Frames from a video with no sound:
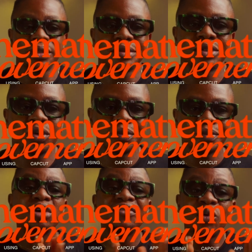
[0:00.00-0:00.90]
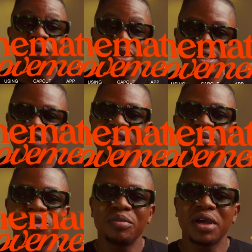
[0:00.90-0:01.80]
So one of the ways I've been
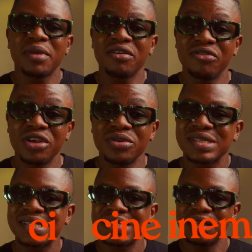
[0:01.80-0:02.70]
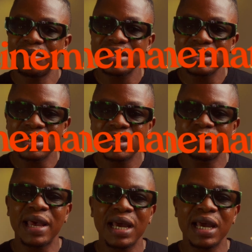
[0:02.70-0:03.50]
able to make my videos cinematic is by